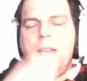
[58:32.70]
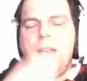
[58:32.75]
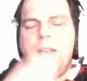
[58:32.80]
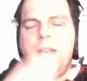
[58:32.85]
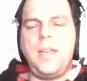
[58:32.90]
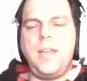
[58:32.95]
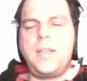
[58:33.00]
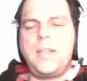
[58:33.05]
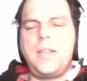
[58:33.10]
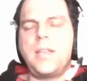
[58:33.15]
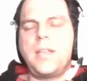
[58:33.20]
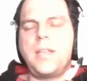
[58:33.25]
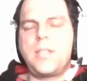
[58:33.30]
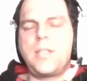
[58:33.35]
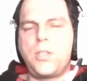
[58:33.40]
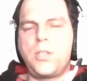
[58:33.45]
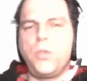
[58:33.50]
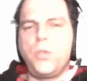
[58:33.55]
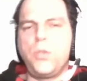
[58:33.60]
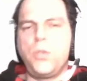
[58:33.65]
it
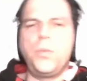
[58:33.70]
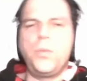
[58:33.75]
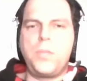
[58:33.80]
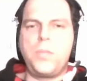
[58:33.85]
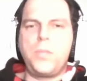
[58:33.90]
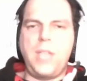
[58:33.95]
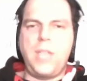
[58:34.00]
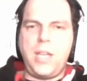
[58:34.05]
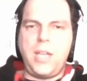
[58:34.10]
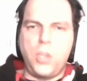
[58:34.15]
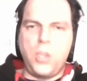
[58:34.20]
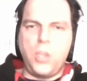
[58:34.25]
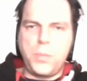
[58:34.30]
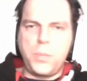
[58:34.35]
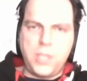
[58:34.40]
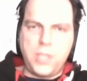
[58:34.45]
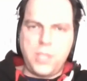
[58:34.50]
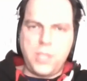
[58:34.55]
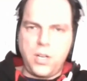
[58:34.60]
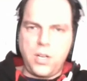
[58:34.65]
assumes data
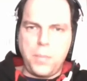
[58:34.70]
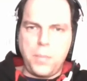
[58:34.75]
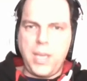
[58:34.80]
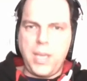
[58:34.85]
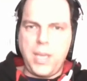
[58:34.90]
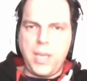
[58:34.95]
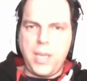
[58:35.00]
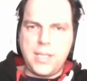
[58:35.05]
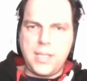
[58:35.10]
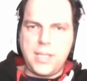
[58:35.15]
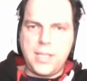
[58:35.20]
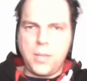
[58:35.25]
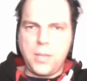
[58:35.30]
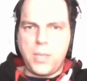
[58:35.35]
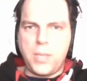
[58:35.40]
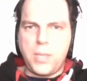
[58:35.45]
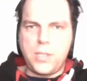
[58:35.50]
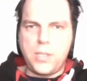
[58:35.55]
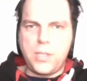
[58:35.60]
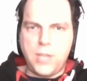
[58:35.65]
ops are in place.
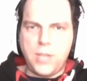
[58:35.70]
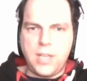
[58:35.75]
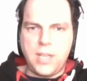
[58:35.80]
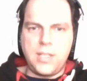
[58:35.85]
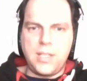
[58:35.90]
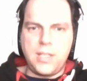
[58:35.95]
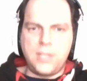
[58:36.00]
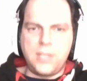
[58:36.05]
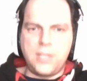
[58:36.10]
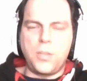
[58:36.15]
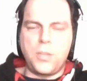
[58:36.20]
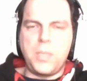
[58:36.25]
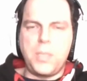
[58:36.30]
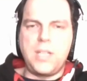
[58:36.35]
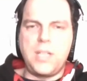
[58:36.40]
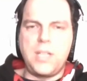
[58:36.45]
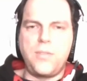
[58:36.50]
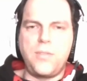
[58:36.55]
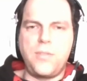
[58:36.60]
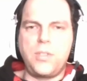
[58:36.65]
Otherwise, you can, it's not
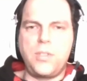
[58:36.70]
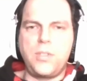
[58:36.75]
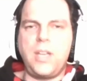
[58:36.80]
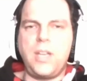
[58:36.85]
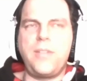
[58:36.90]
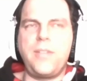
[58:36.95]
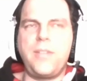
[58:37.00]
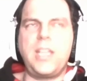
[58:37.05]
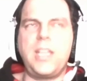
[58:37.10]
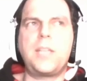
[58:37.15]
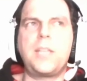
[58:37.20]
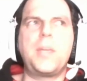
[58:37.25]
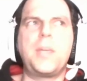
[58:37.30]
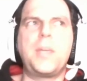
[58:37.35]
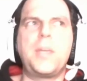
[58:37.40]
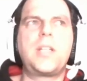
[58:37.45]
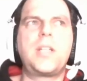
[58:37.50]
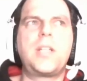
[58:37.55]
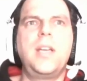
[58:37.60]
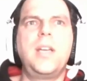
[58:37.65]
meaningful to have a data
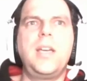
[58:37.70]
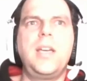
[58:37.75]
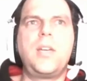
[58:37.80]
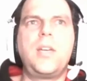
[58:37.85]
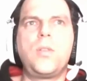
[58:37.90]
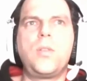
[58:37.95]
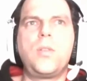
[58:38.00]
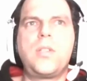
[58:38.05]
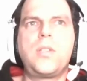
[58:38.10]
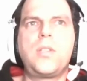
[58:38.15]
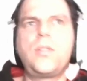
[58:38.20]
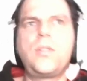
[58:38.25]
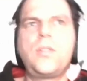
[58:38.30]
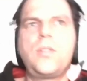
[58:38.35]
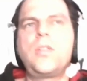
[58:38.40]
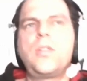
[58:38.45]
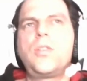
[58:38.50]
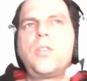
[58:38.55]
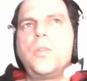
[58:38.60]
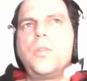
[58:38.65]
mesh. It also
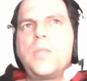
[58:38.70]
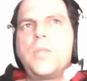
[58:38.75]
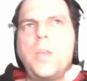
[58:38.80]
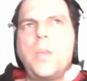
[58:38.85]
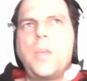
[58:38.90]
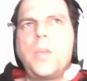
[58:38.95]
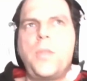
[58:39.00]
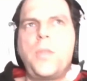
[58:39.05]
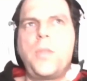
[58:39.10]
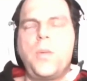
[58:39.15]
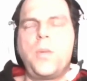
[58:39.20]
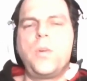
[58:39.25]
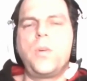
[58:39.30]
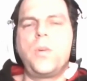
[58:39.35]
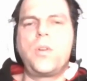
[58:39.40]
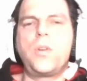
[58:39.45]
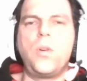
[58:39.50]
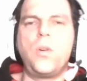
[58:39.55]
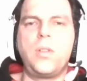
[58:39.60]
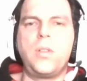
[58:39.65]
assumes something
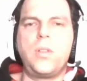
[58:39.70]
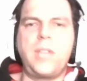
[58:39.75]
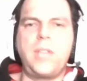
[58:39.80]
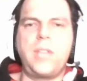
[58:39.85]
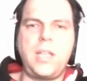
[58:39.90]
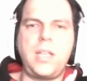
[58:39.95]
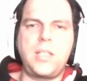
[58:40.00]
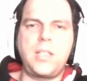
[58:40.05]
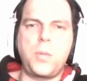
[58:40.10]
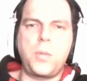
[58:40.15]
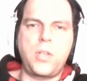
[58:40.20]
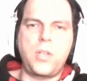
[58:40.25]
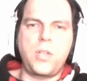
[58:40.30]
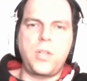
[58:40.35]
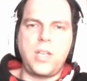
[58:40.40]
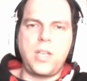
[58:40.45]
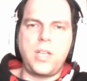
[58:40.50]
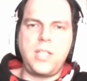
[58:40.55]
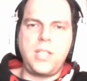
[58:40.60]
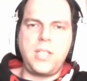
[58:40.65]
called data
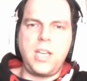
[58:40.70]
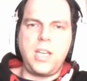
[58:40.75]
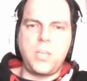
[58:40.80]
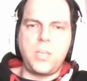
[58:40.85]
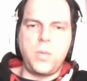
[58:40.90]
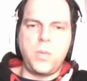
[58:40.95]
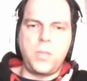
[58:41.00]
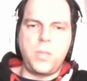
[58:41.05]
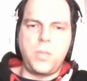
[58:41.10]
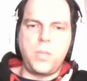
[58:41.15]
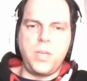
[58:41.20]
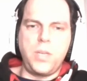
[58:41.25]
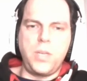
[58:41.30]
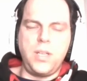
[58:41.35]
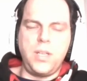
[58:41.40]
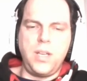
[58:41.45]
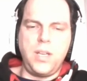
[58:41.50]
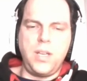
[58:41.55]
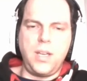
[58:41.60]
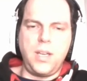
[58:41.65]
democratization, which we
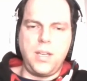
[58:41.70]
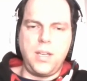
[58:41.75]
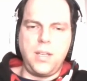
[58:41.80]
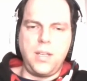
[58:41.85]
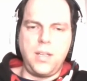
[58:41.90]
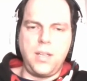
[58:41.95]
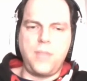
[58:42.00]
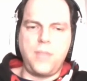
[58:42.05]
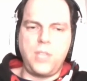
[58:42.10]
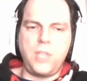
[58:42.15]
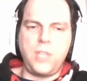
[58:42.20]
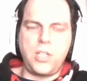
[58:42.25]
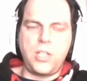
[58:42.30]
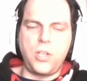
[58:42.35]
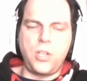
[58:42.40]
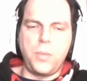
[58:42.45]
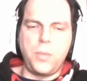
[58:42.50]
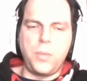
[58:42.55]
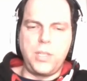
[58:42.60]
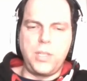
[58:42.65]
uh, have touched
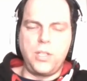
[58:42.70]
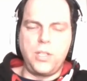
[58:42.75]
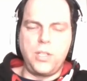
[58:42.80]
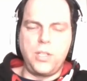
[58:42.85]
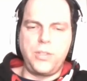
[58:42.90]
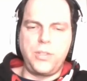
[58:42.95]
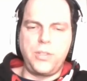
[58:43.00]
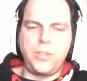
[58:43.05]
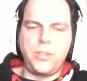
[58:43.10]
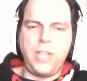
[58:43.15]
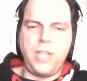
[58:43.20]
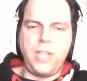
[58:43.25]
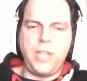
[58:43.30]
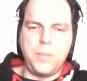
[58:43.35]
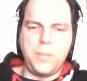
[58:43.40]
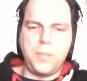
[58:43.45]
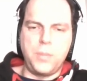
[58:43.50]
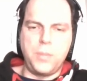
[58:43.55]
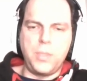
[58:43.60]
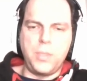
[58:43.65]
on but not
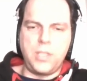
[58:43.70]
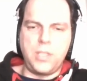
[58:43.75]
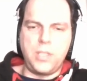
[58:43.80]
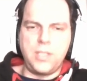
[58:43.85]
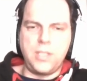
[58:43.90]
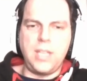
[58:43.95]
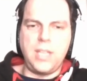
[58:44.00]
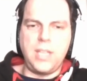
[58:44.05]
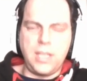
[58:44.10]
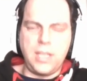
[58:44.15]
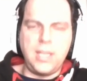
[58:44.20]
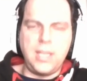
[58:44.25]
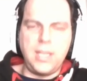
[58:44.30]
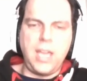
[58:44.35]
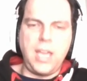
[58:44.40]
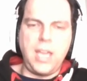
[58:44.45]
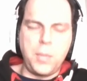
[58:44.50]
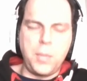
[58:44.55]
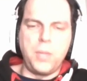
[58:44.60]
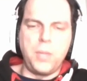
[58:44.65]
named, which is the
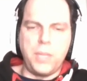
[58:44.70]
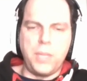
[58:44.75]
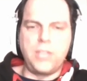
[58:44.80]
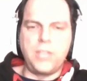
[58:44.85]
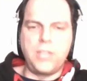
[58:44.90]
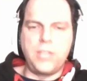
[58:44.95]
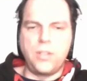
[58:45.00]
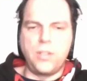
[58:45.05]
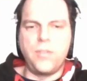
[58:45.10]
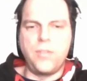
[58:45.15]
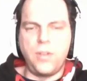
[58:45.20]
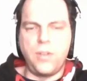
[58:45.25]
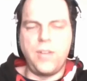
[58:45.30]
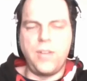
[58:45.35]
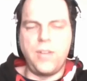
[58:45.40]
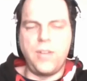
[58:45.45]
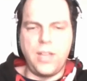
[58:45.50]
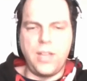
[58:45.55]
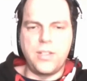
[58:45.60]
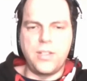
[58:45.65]
enablement of, of
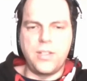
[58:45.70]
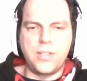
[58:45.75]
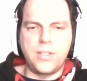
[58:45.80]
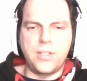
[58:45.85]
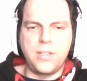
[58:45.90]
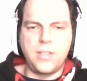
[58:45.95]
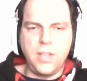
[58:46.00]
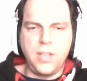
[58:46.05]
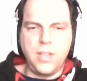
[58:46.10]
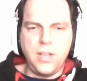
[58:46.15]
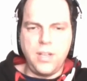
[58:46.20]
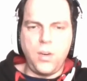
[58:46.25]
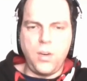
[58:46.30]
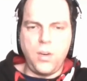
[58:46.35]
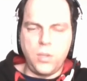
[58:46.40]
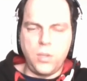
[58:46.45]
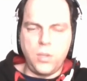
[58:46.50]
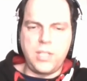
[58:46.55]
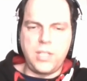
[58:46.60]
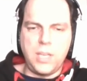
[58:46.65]
others,
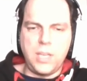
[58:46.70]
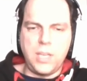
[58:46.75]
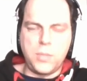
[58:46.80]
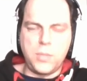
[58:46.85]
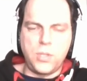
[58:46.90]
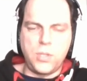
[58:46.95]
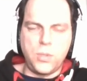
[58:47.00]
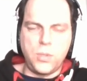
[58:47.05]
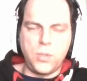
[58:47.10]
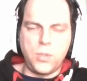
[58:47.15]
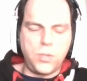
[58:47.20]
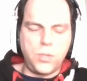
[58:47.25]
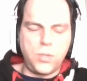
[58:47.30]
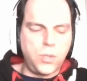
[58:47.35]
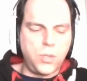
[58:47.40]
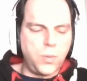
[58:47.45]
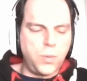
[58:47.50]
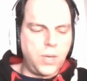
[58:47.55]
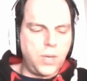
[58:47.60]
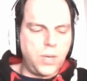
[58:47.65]
all teams to
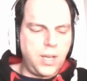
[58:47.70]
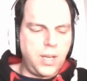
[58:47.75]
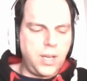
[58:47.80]
to